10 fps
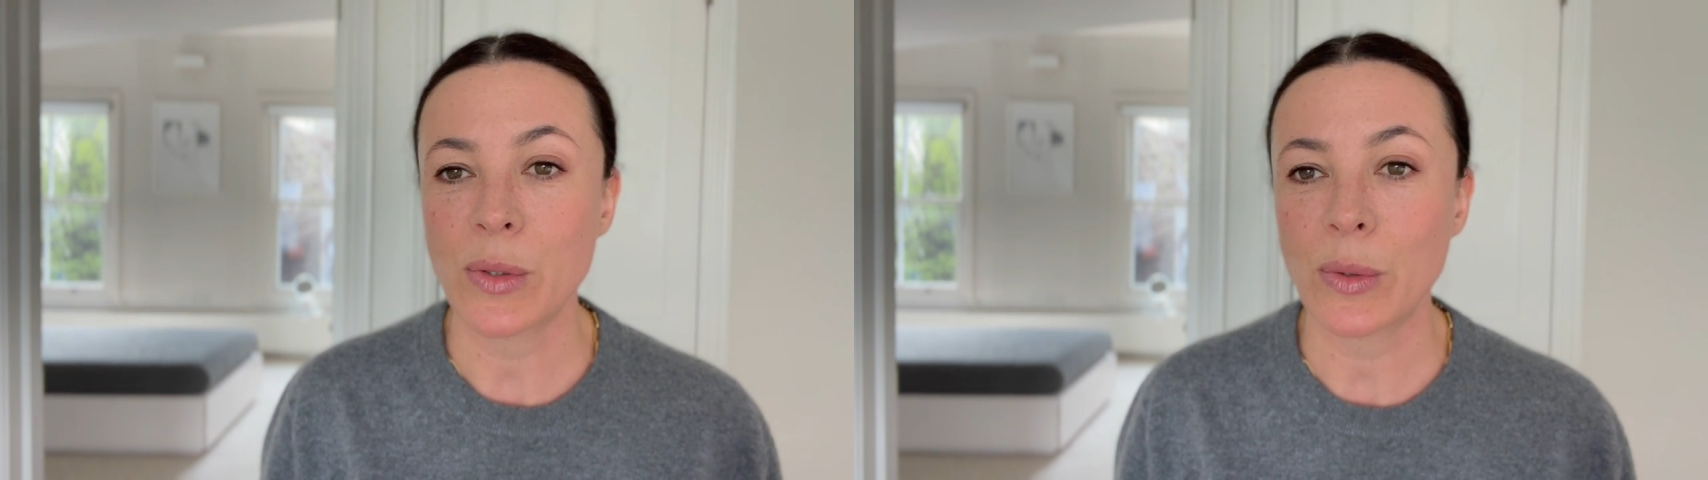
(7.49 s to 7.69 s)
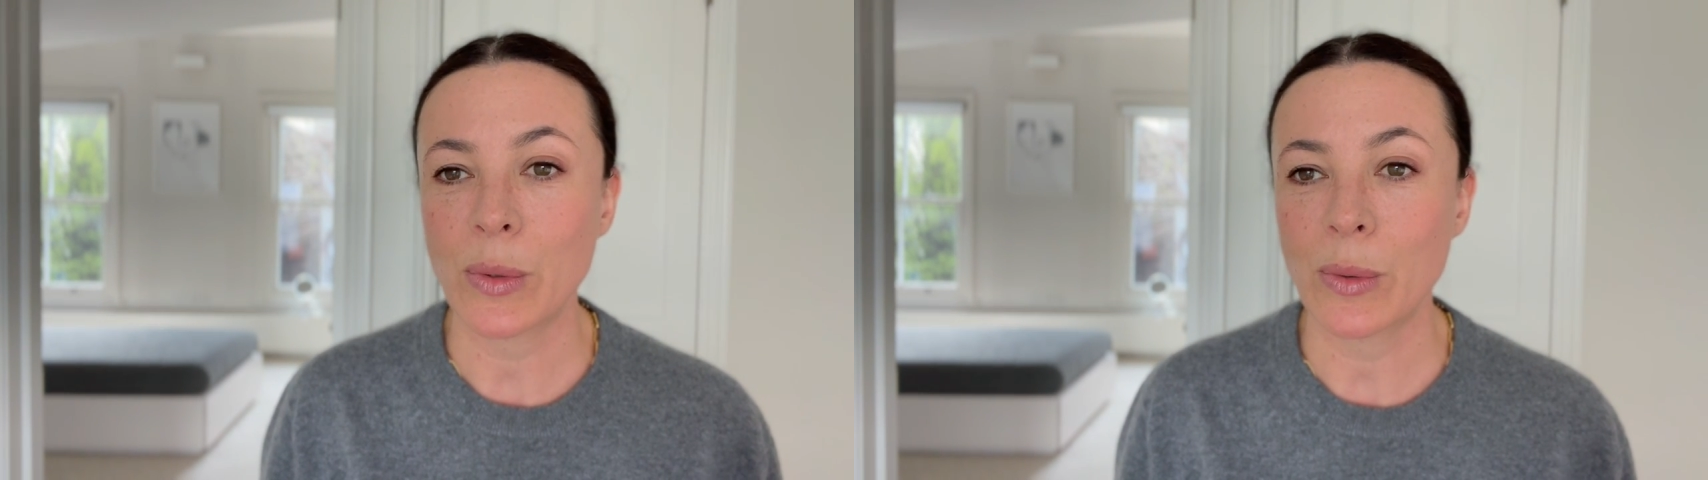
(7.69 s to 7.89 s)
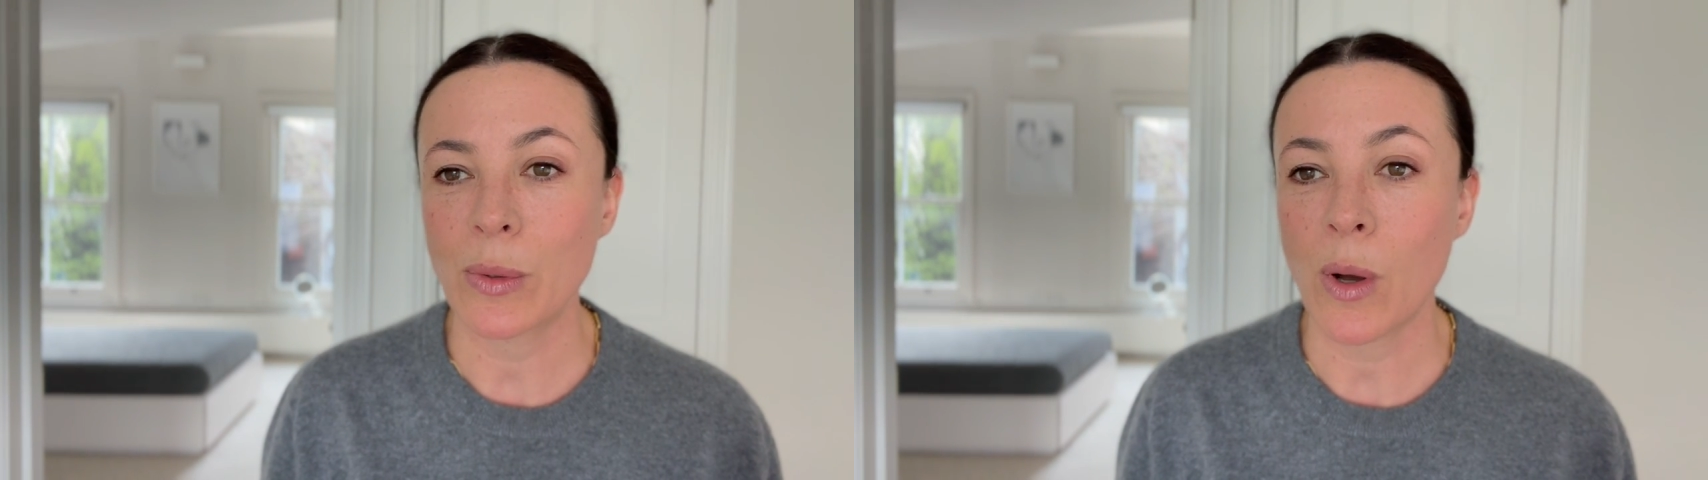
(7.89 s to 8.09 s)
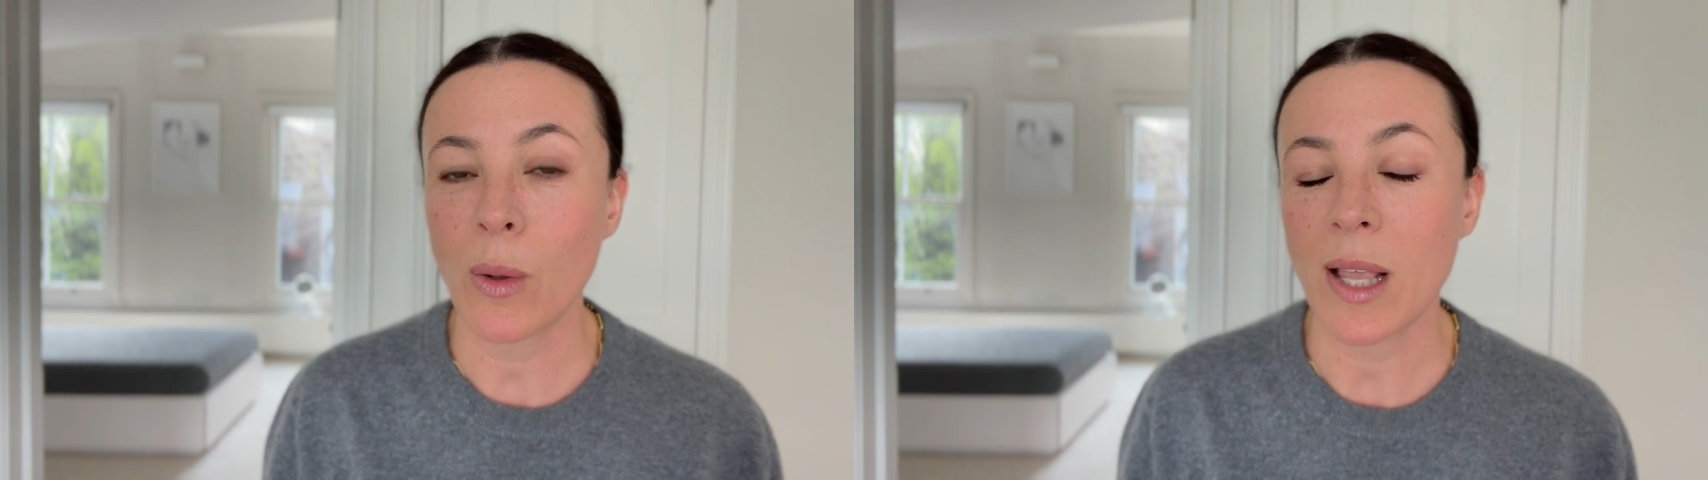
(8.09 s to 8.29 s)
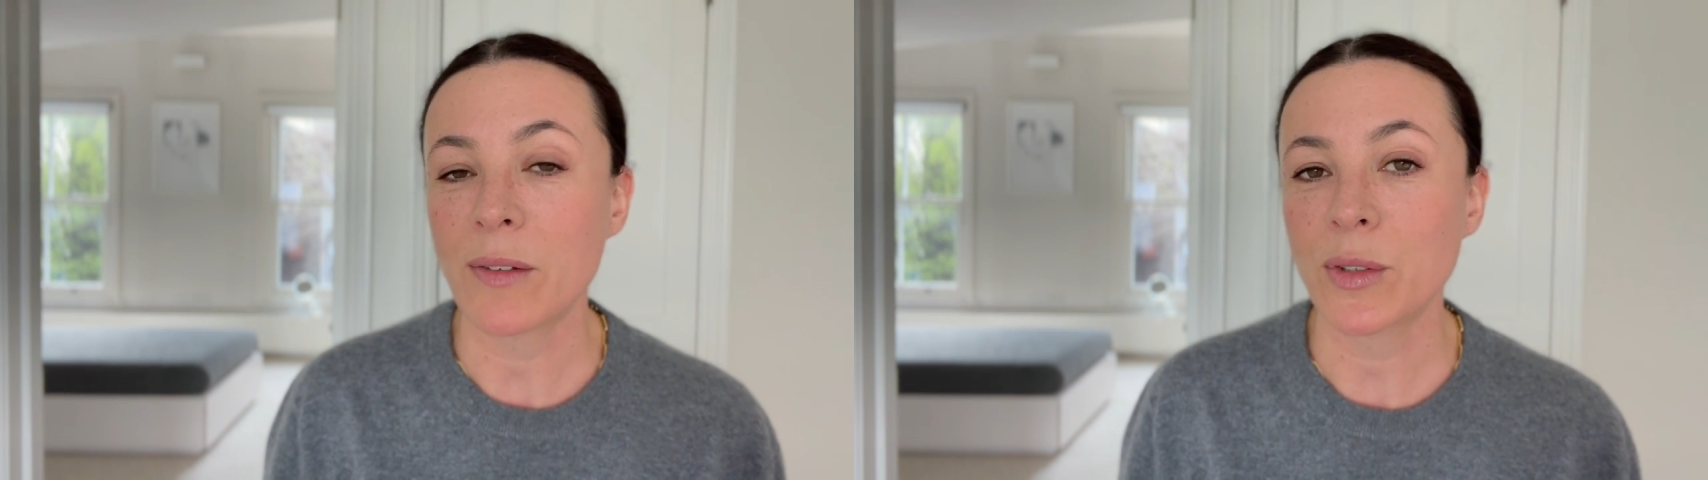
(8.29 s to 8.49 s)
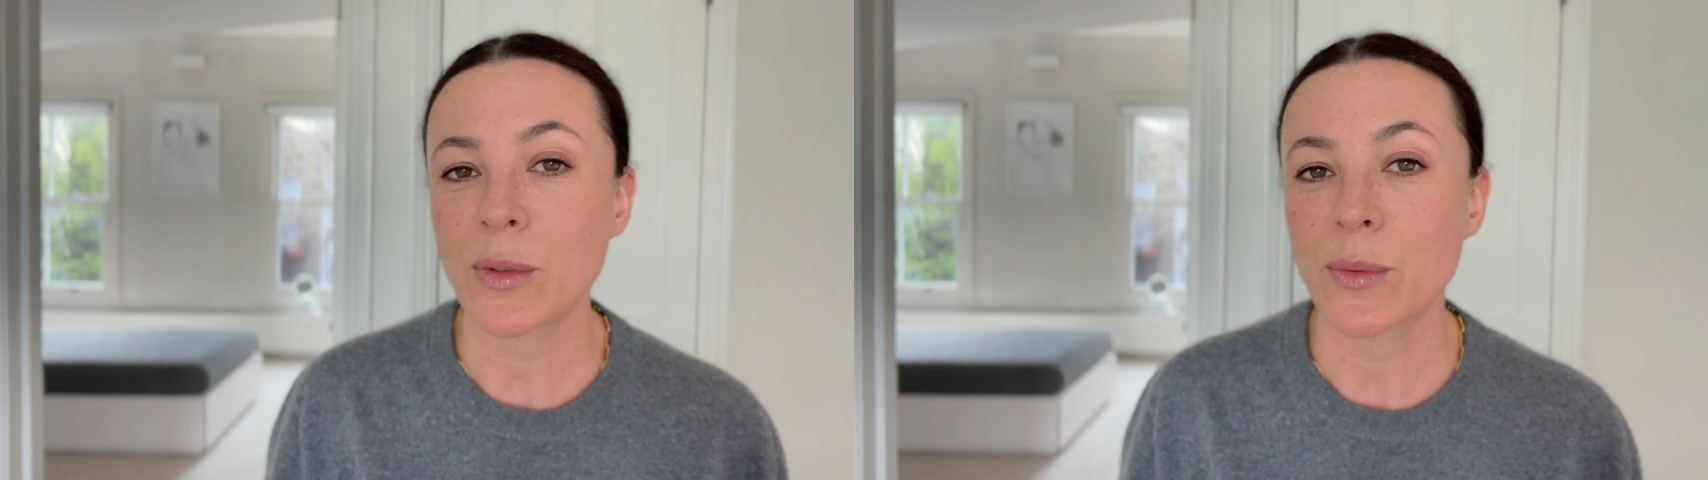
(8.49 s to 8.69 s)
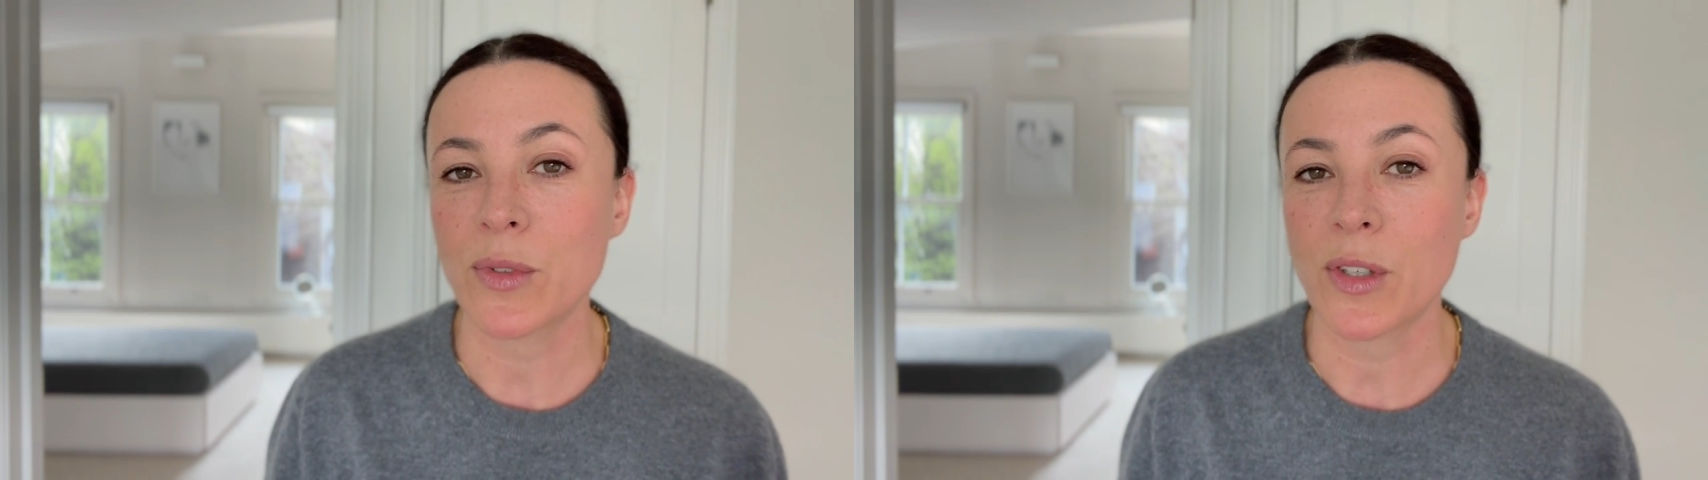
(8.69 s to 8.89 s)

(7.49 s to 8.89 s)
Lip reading: you know, whole afternoons